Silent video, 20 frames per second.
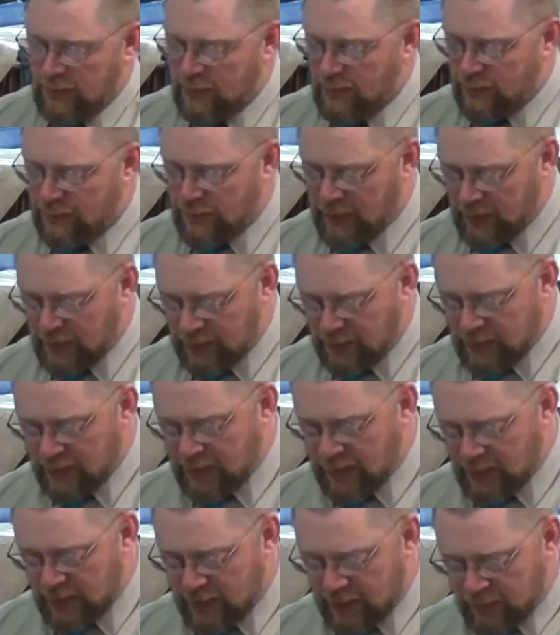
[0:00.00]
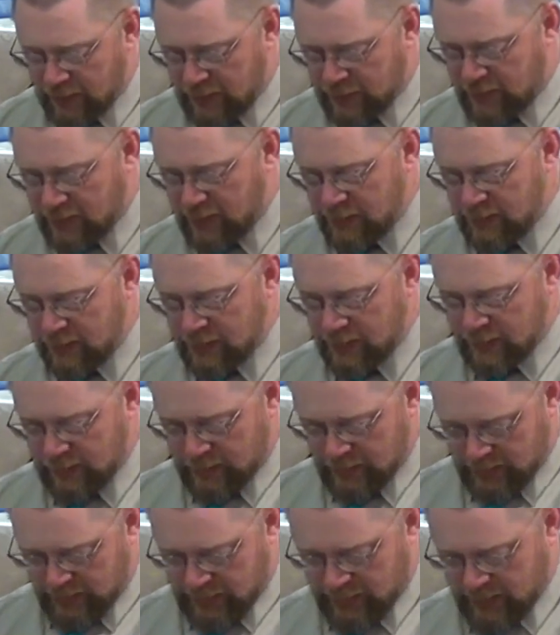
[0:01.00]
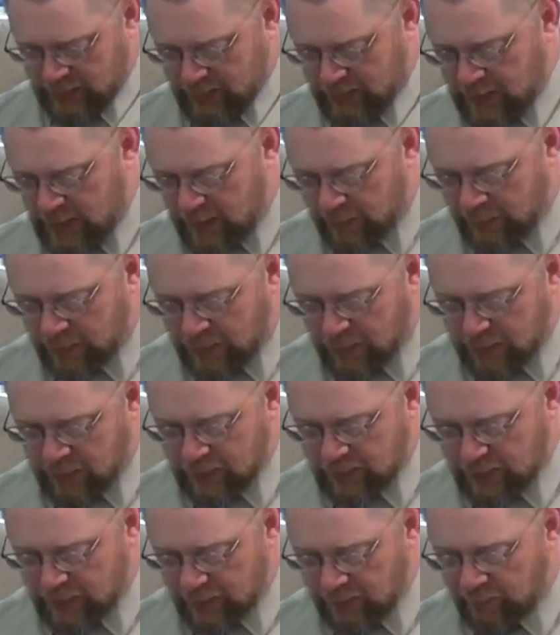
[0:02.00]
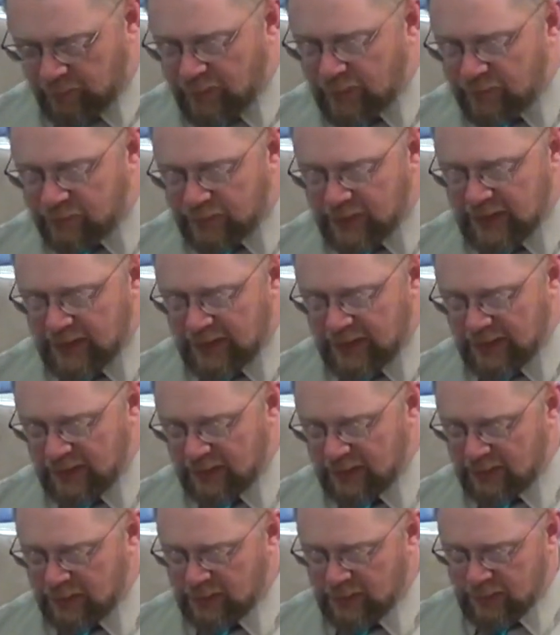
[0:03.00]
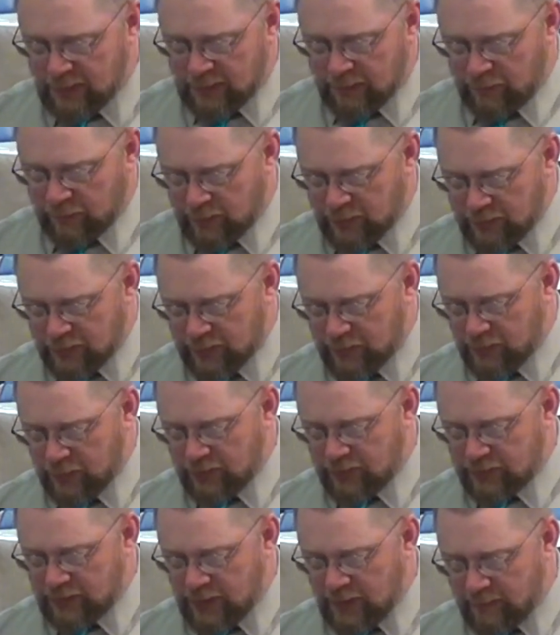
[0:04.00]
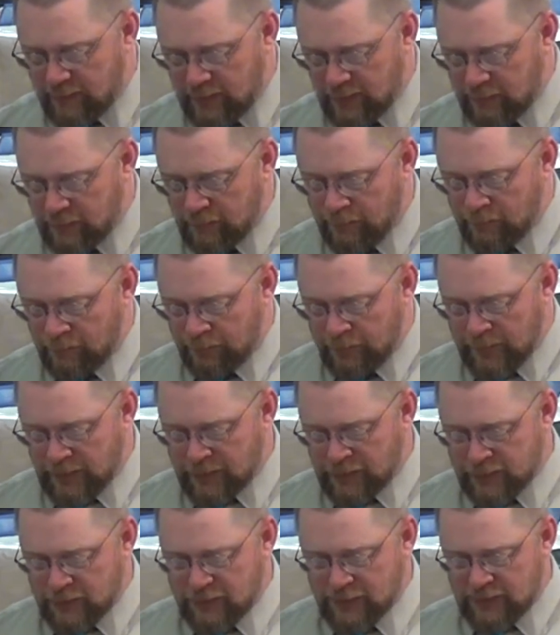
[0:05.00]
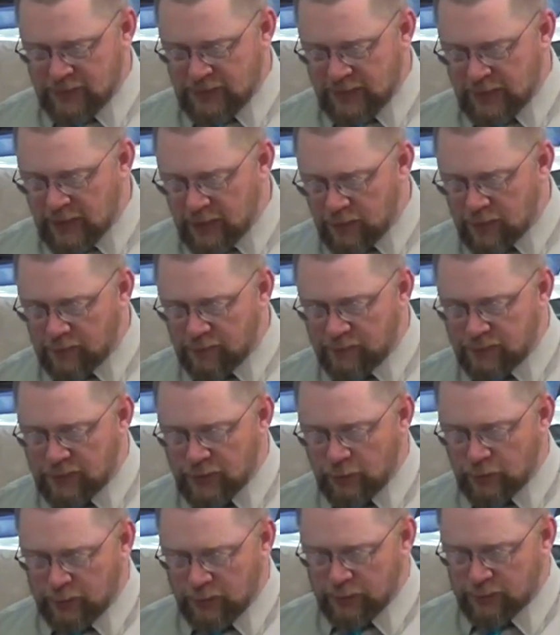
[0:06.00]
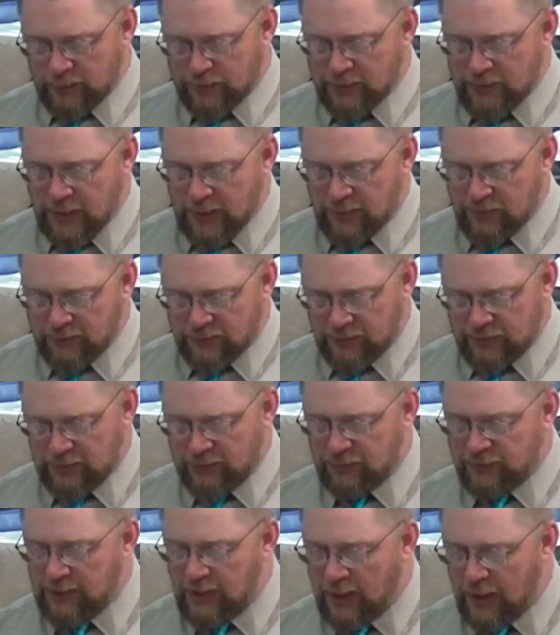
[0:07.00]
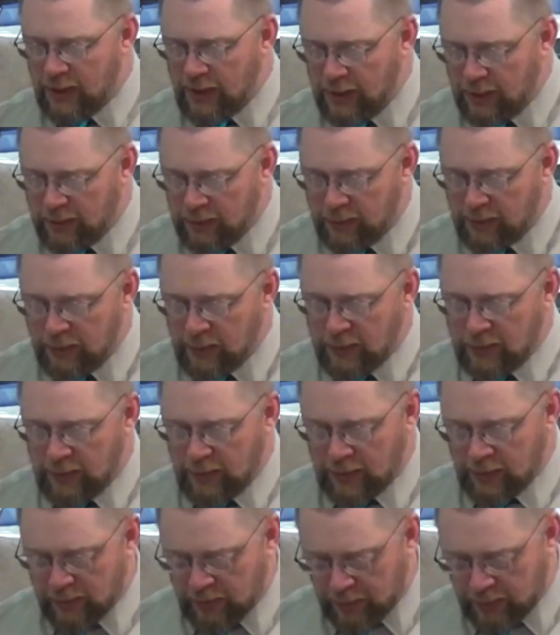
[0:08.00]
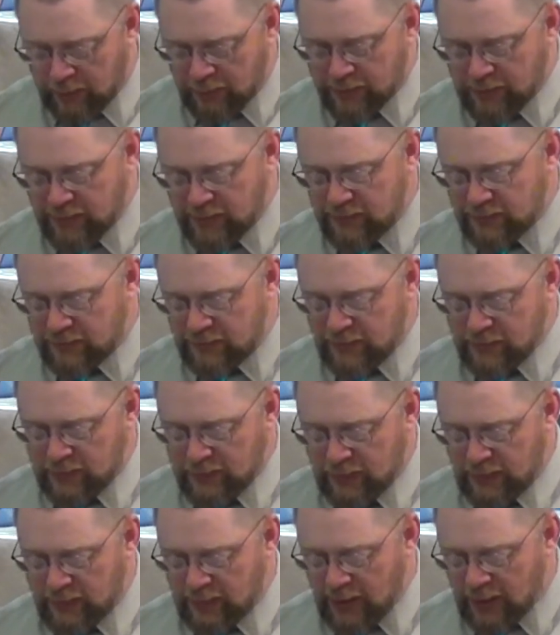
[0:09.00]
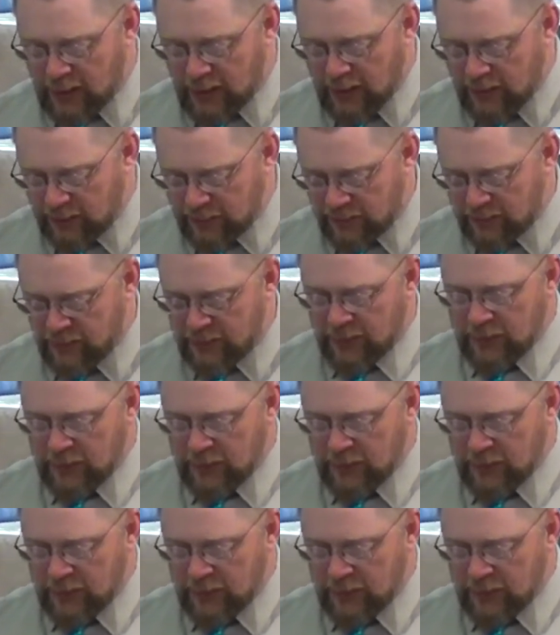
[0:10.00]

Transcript: Second Kings, chapter 15, verse 37. This is the end of Jotham's days as he's dying, or er, er, as he's, he dies,